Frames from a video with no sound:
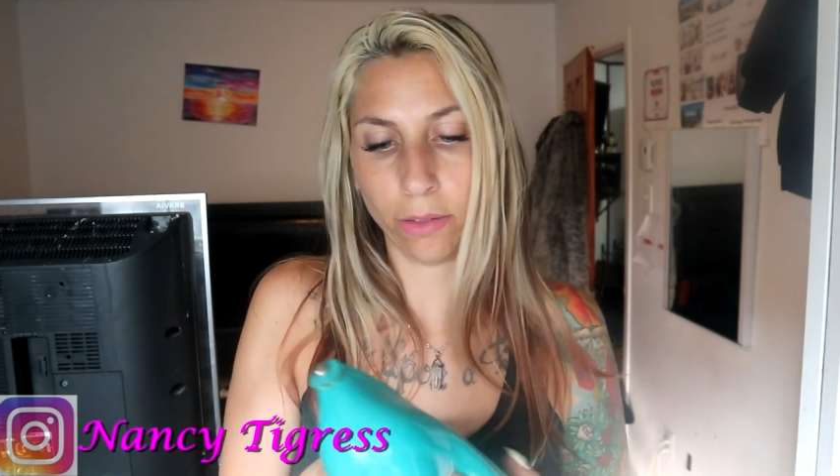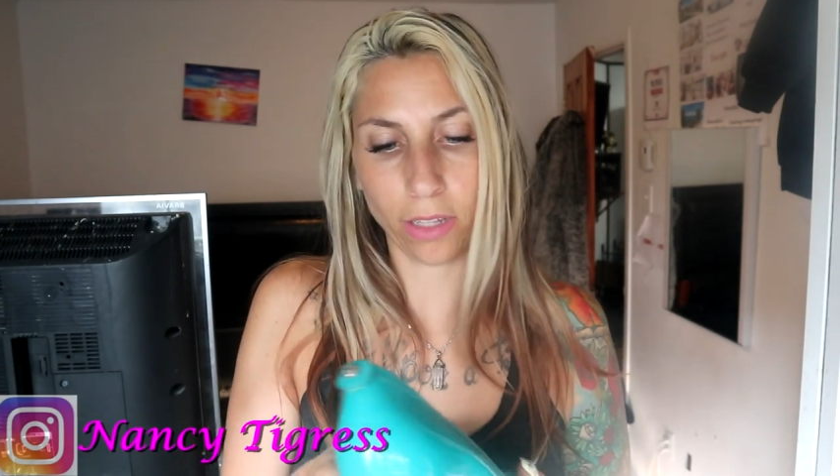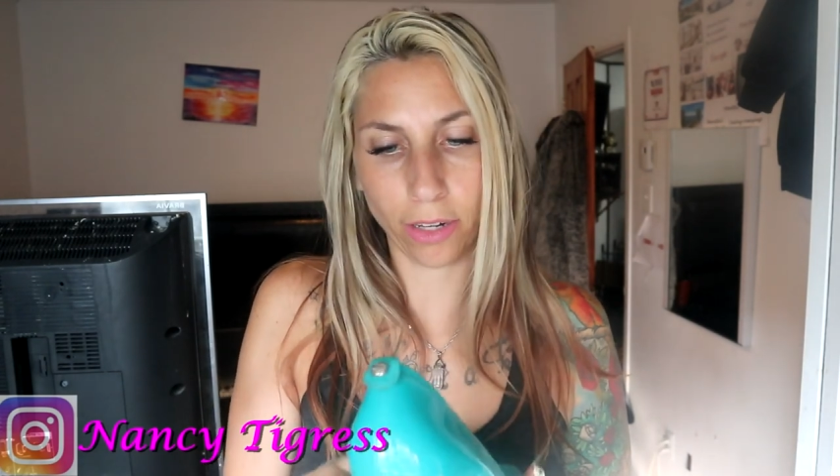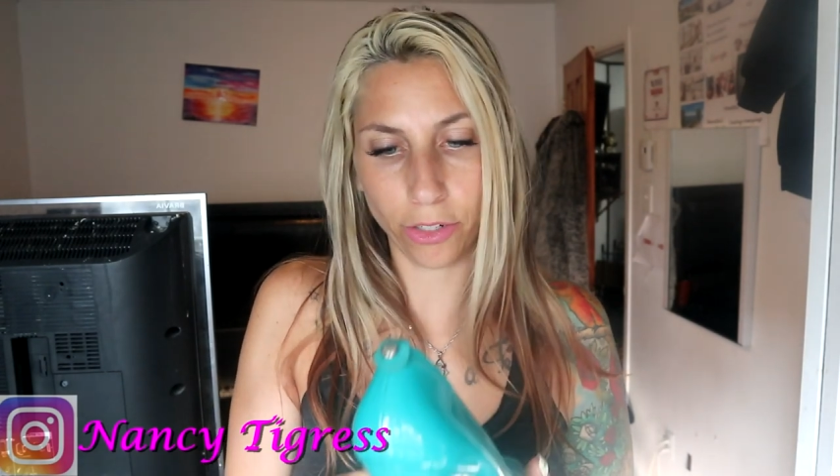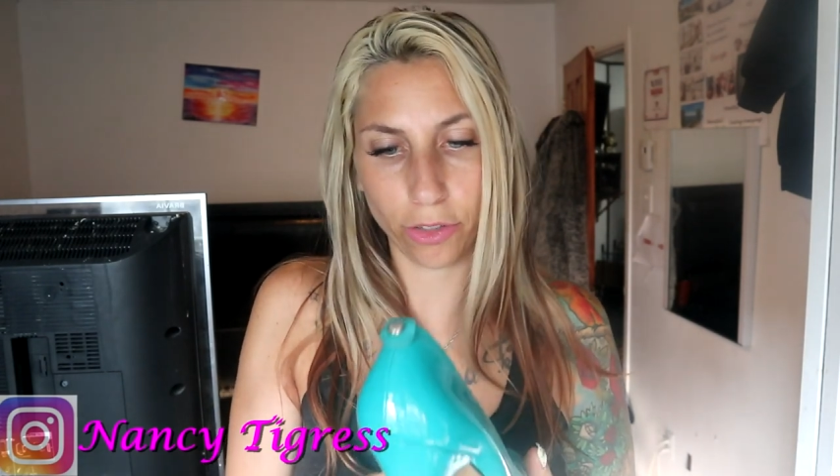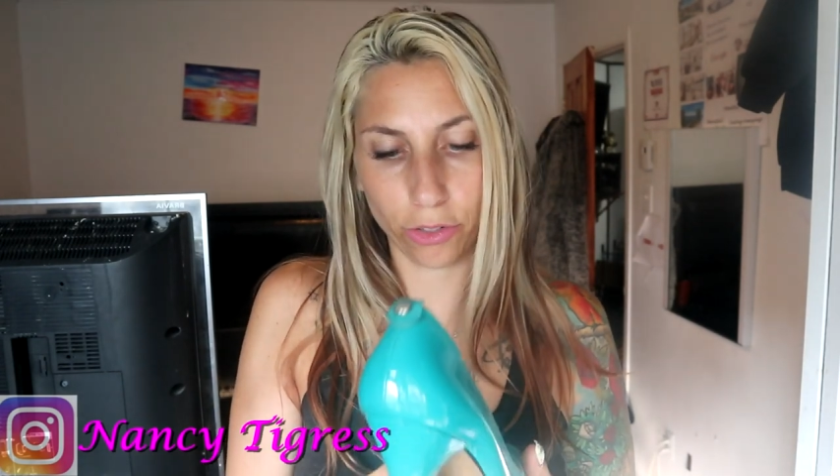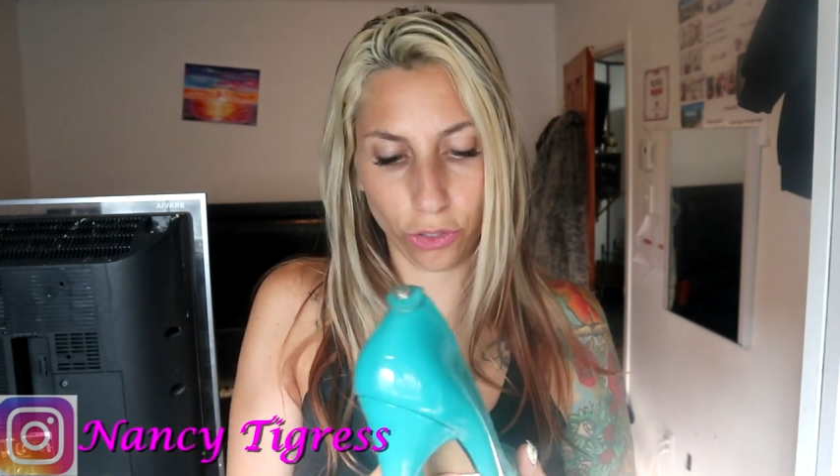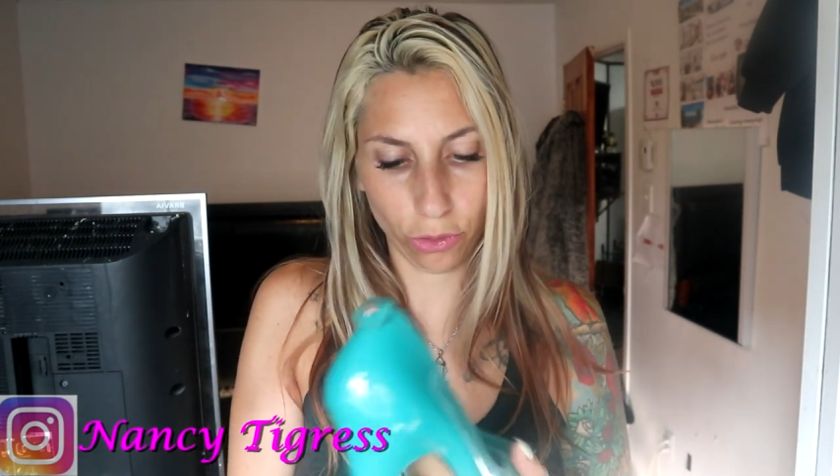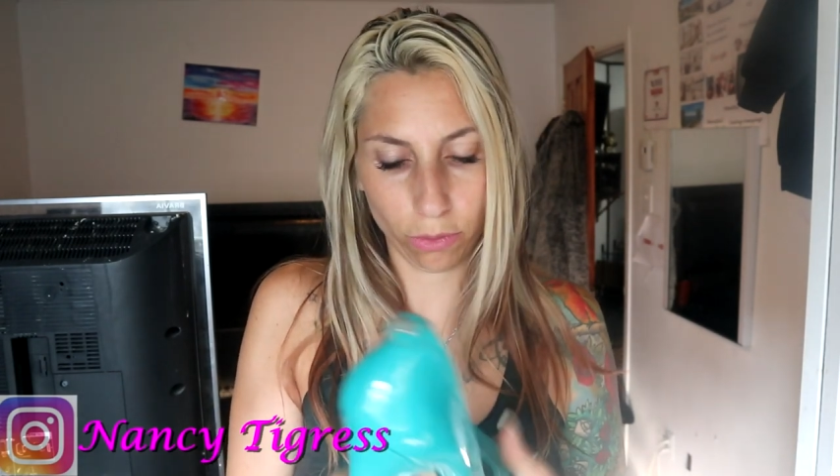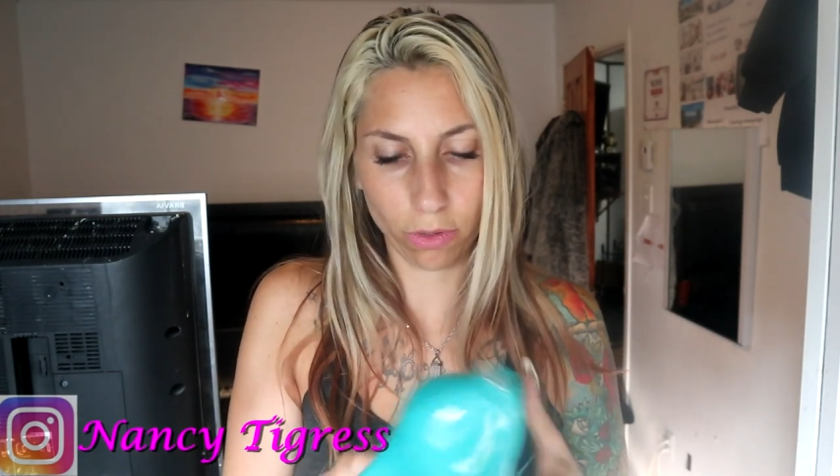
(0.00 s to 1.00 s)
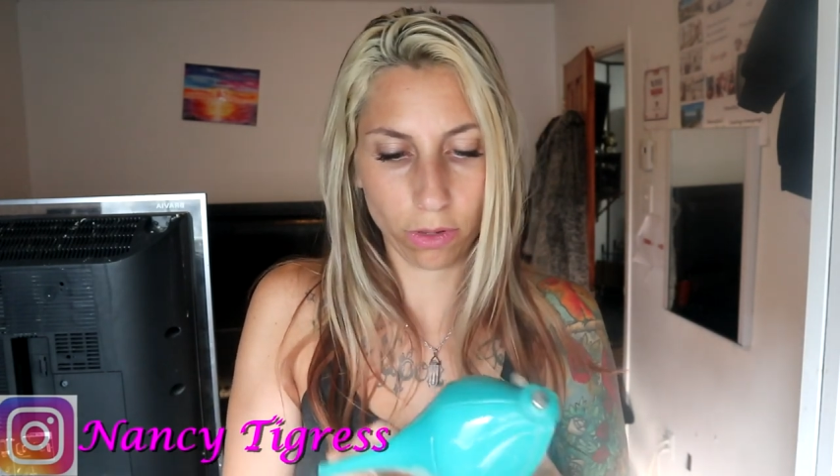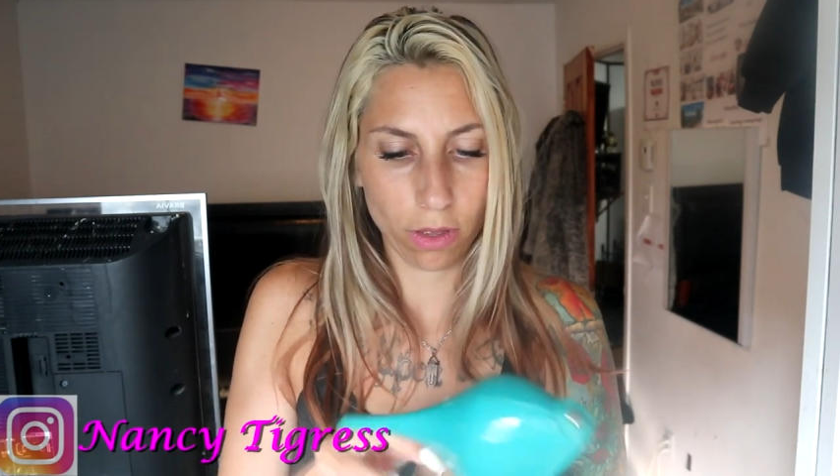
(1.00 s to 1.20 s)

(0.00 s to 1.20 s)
it's under the shoe.